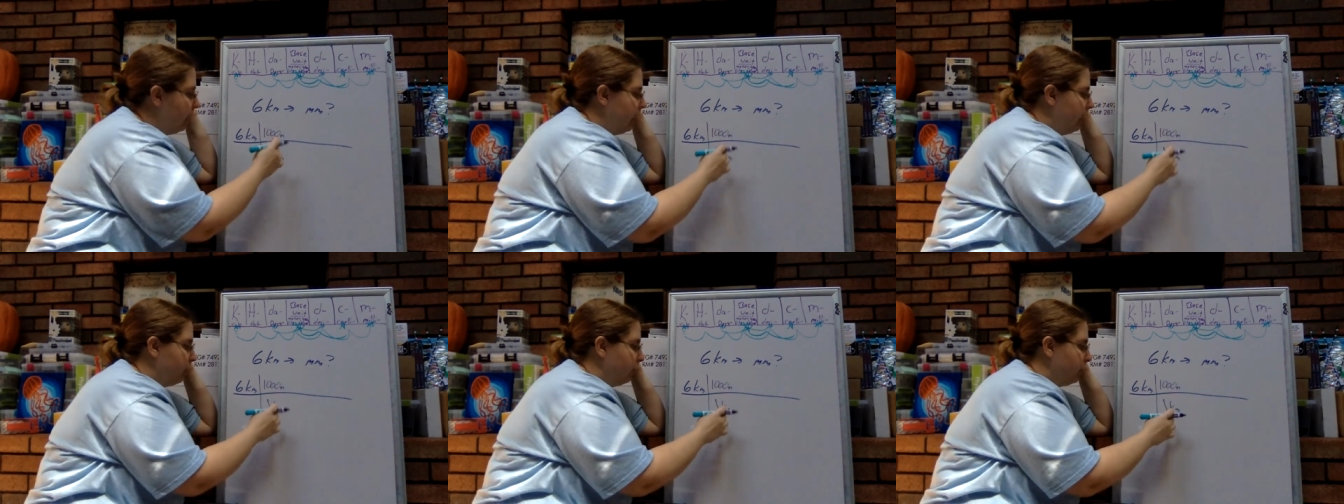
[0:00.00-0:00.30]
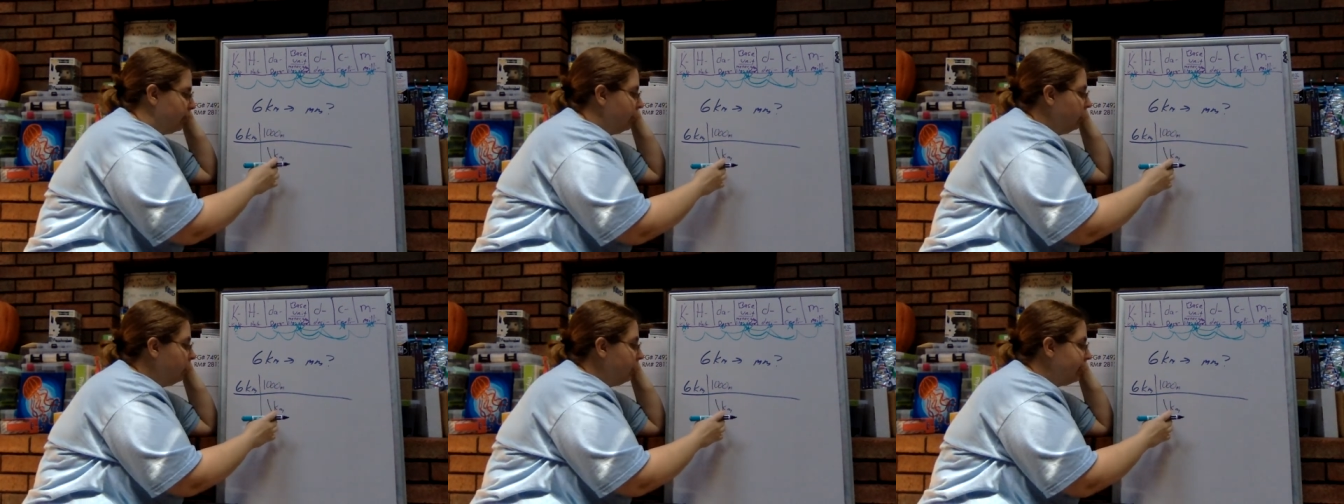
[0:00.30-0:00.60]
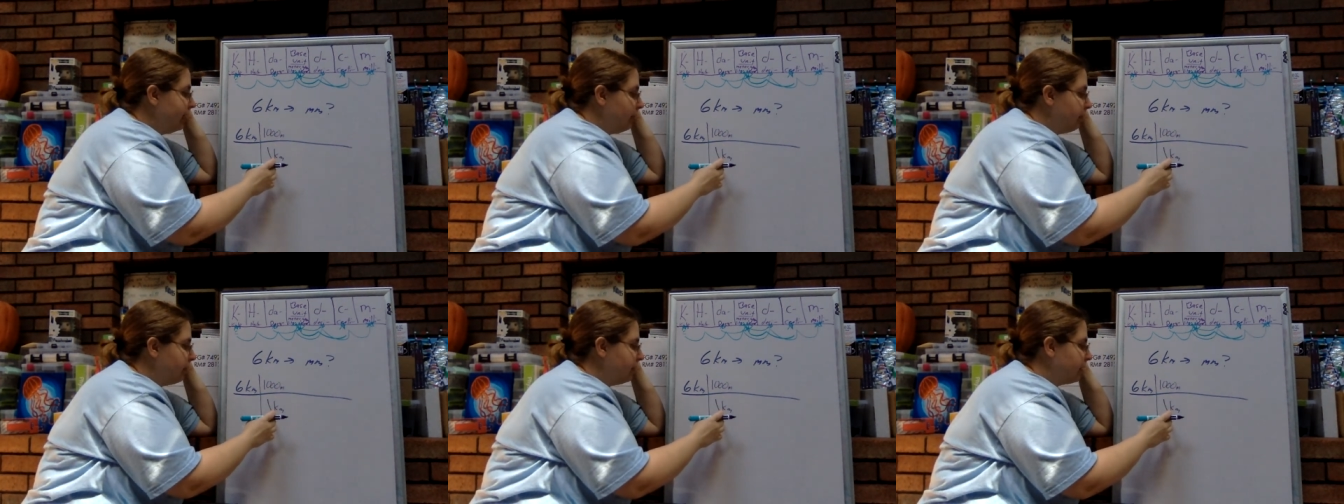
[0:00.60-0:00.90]
And we know
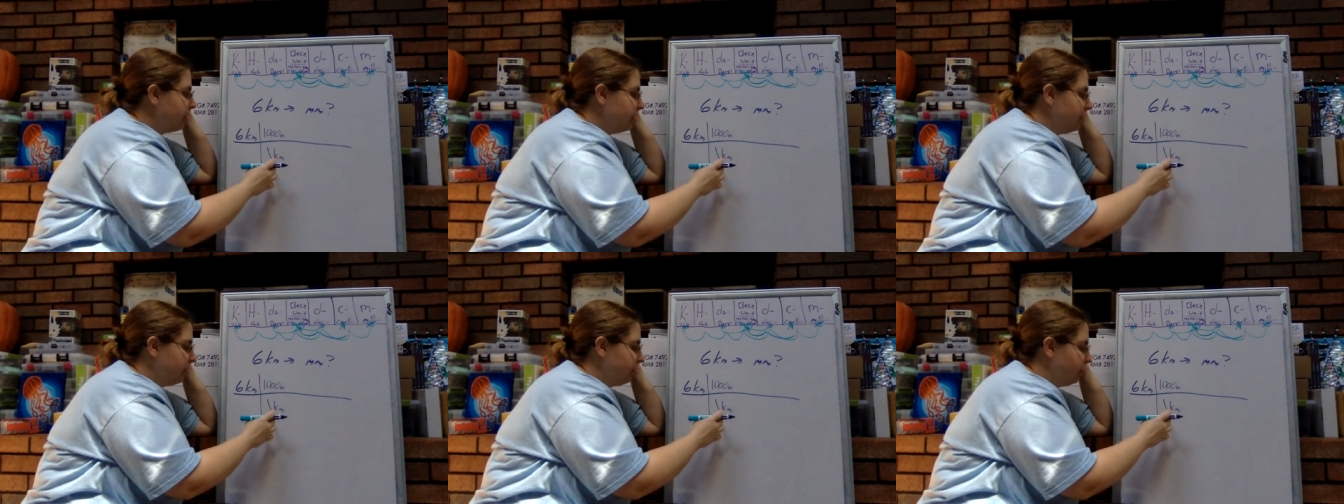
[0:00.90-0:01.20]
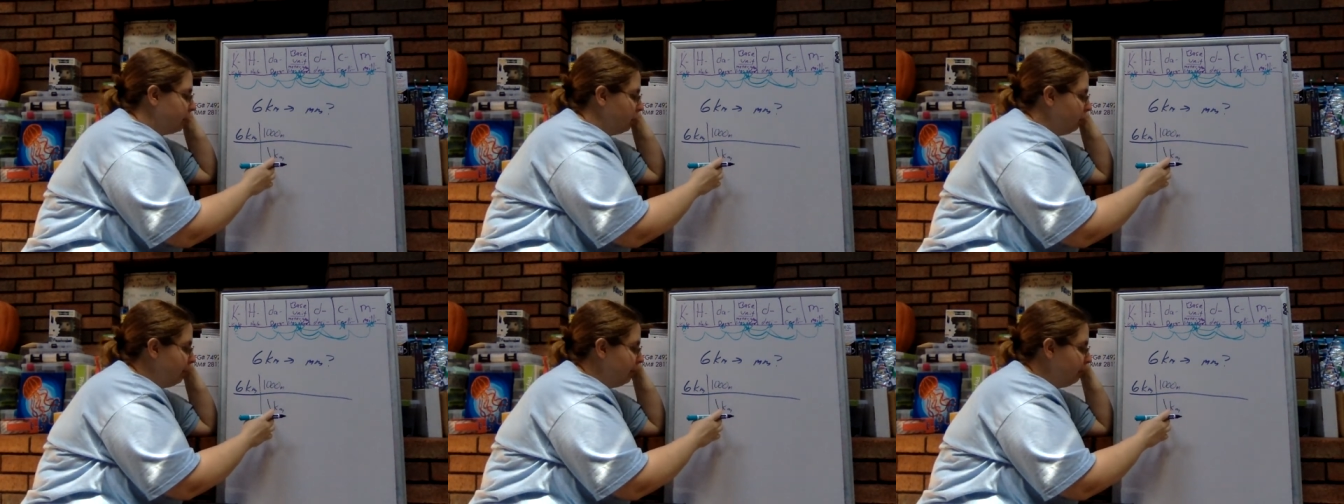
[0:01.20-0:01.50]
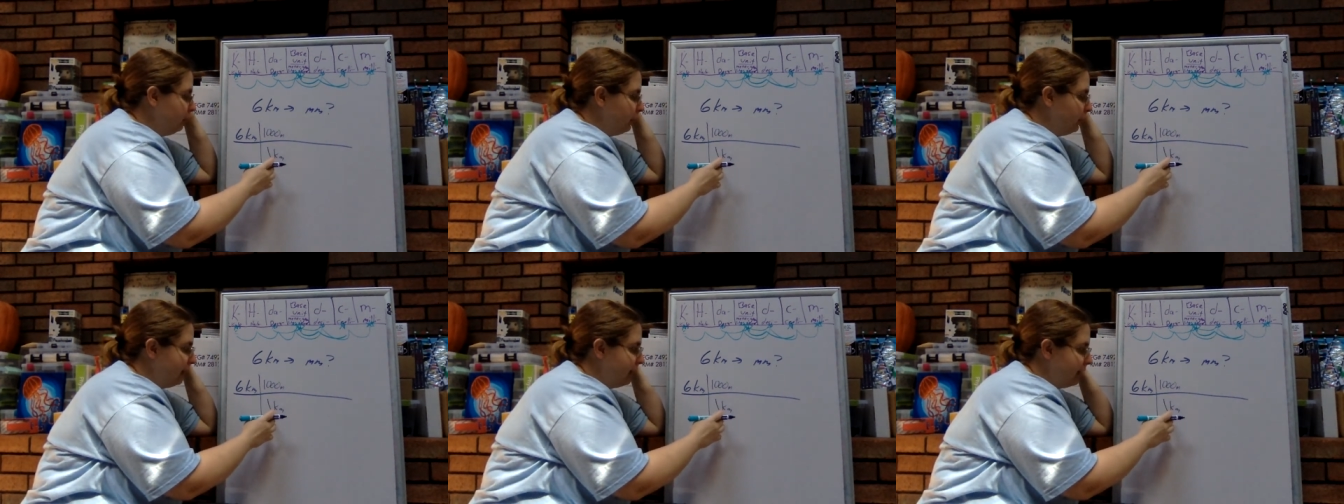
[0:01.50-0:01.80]
that because if you
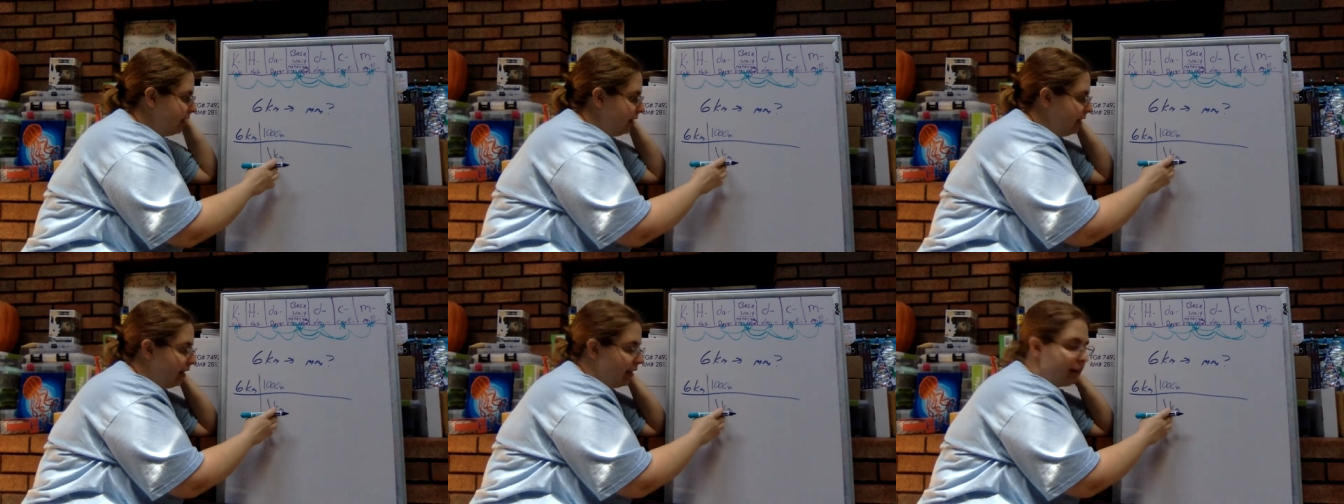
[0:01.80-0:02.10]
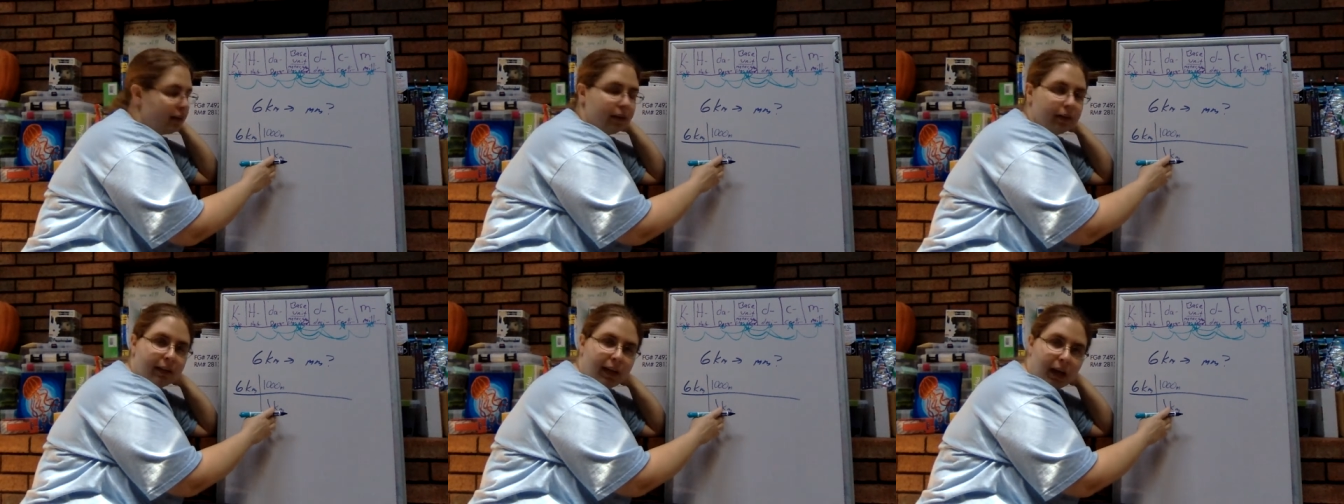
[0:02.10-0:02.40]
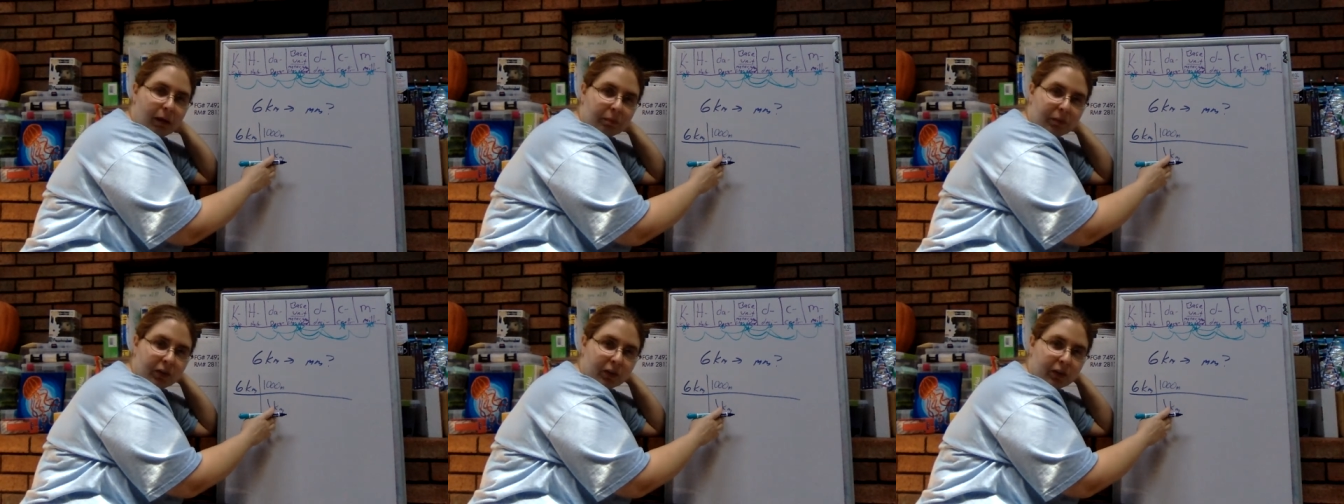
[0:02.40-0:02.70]
remember, we said that a
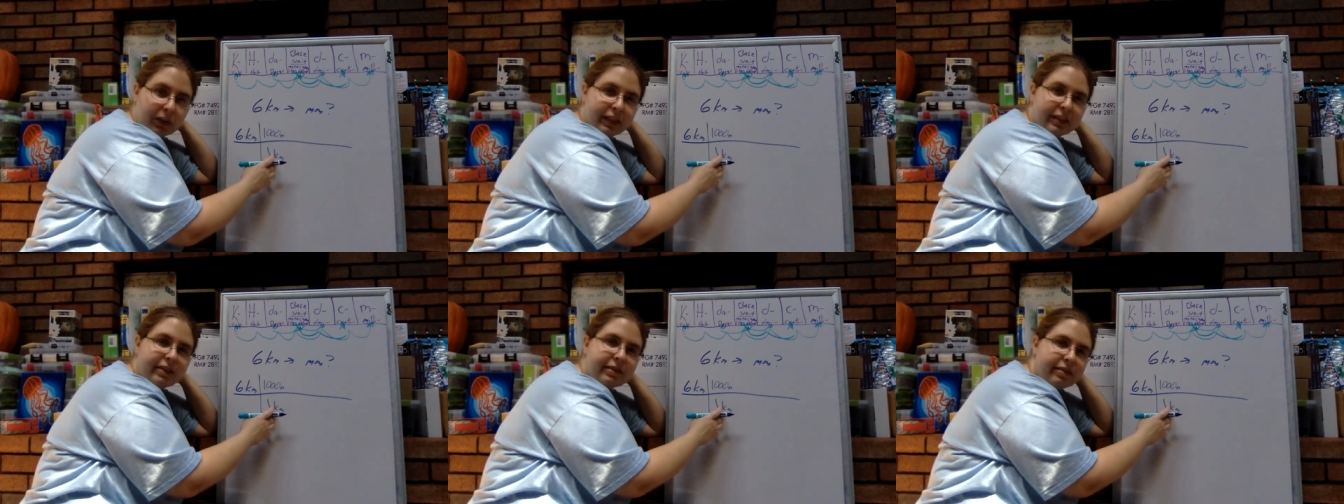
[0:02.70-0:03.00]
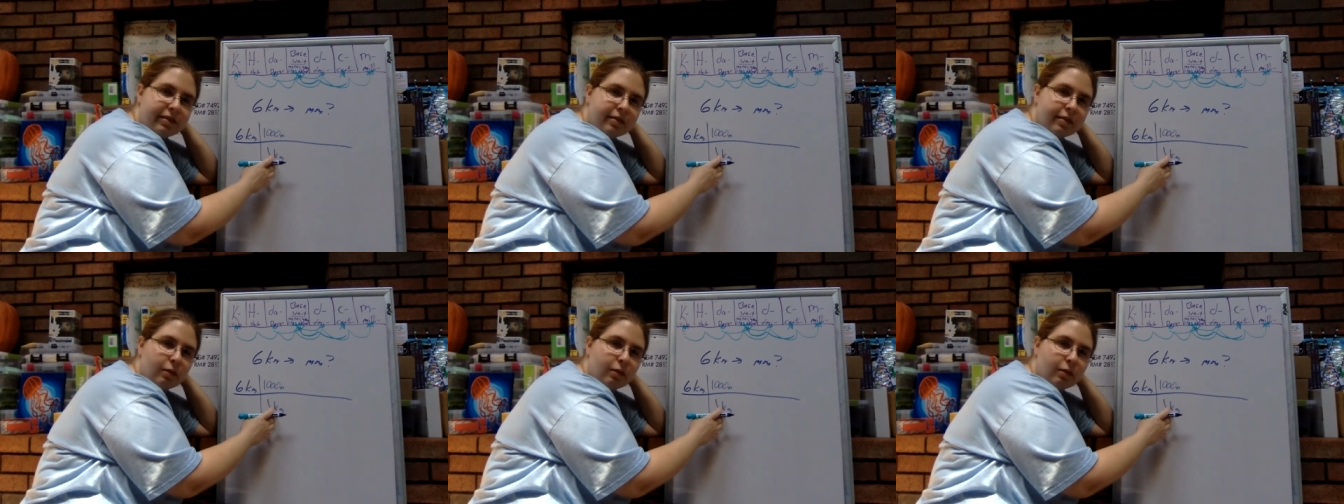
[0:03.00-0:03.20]
kilometer is